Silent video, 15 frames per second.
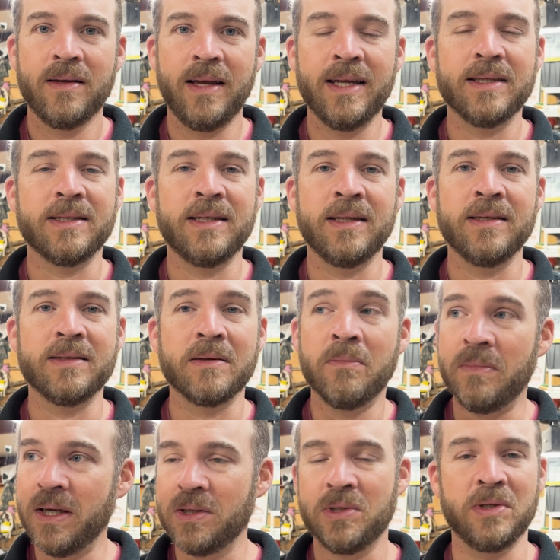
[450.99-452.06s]
It's his
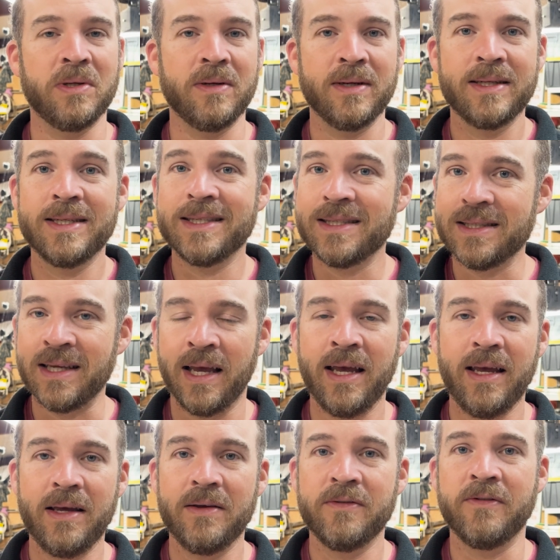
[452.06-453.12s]
mission to
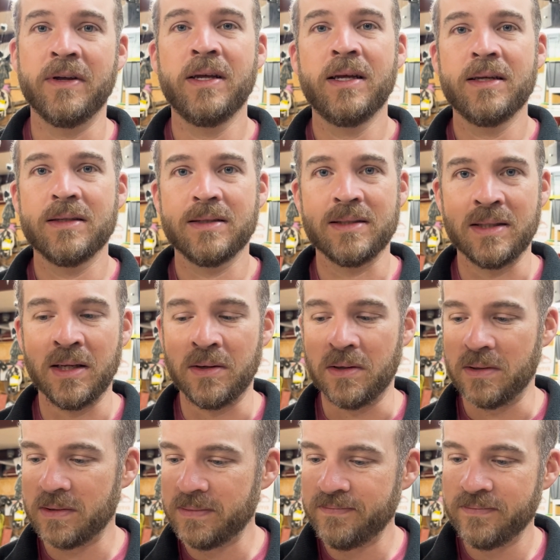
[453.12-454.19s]
save
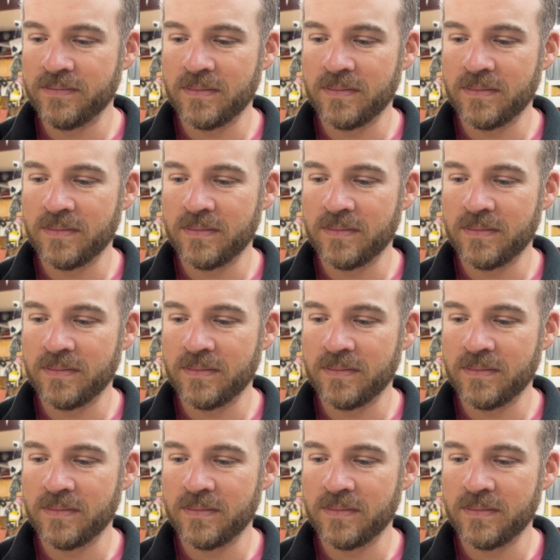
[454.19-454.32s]
sinners.